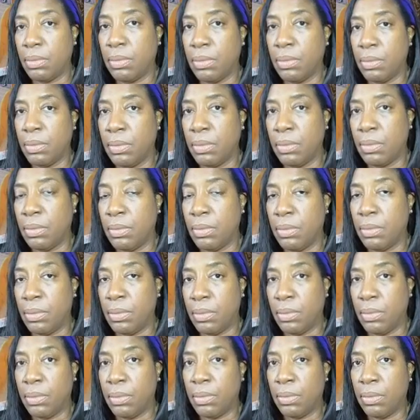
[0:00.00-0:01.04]

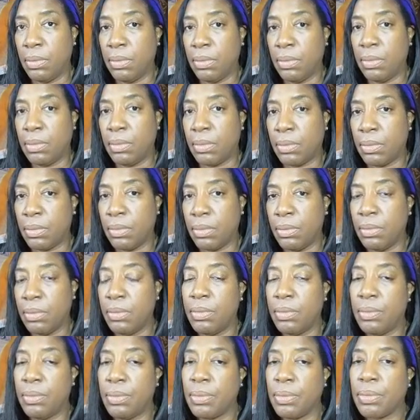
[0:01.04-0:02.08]

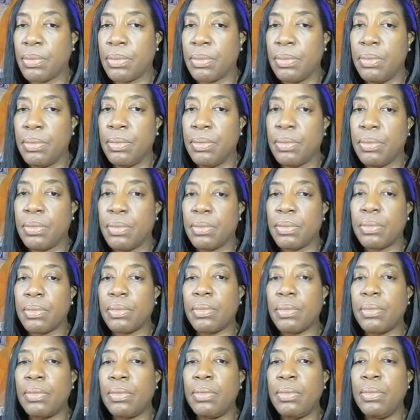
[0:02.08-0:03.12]

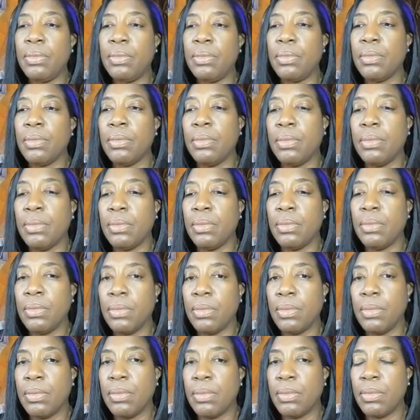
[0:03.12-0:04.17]

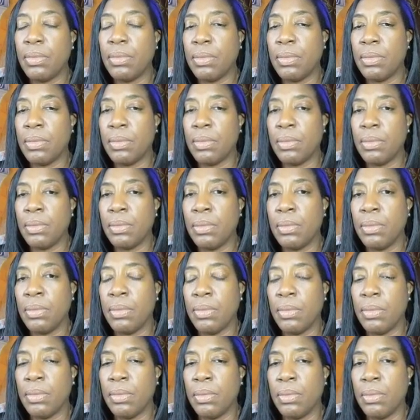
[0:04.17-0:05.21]

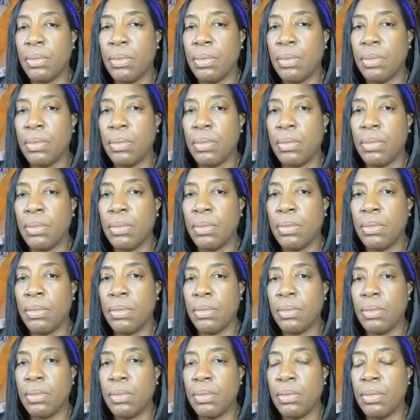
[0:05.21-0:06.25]

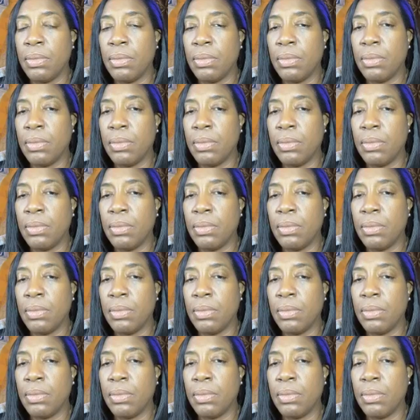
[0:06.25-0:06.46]
(not speaking)